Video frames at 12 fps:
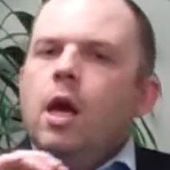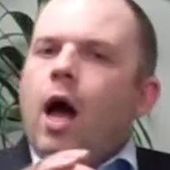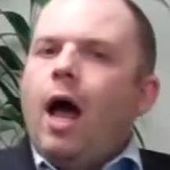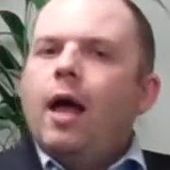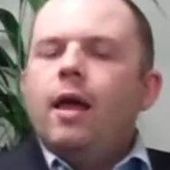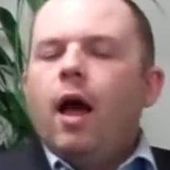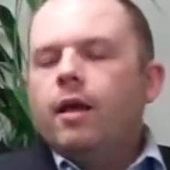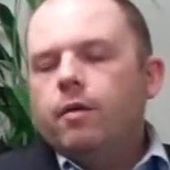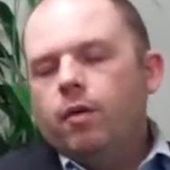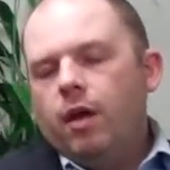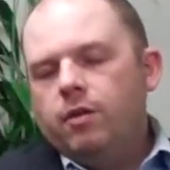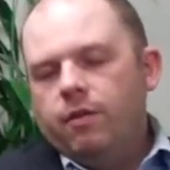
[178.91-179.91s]

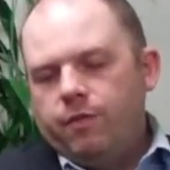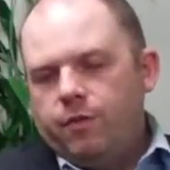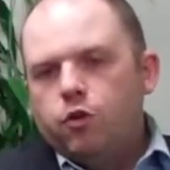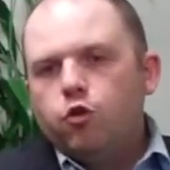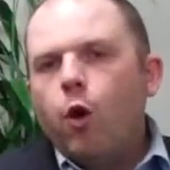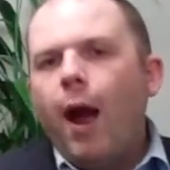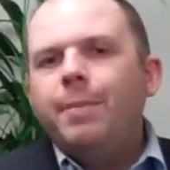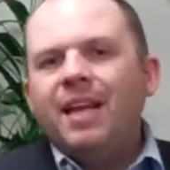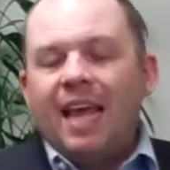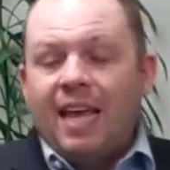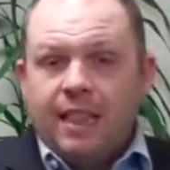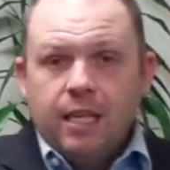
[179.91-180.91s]
I described
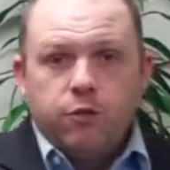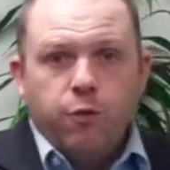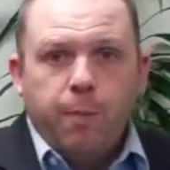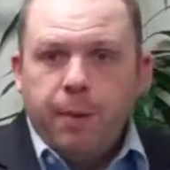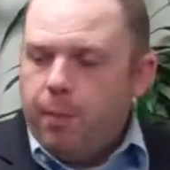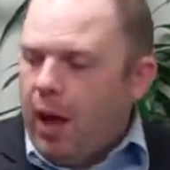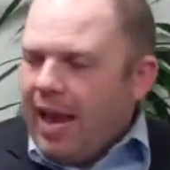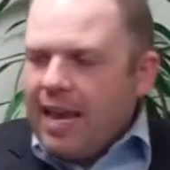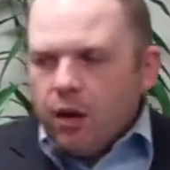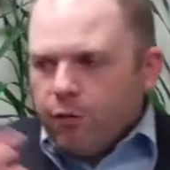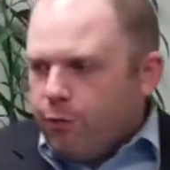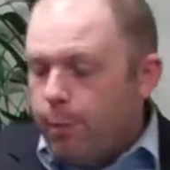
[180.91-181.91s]
it like this for people. I
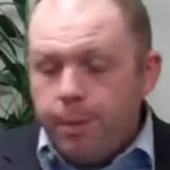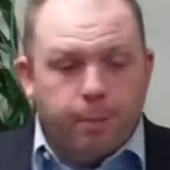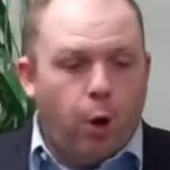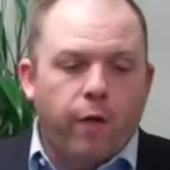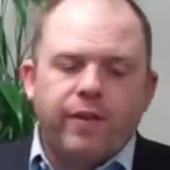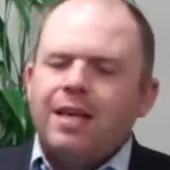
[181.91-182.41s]
hear from people all the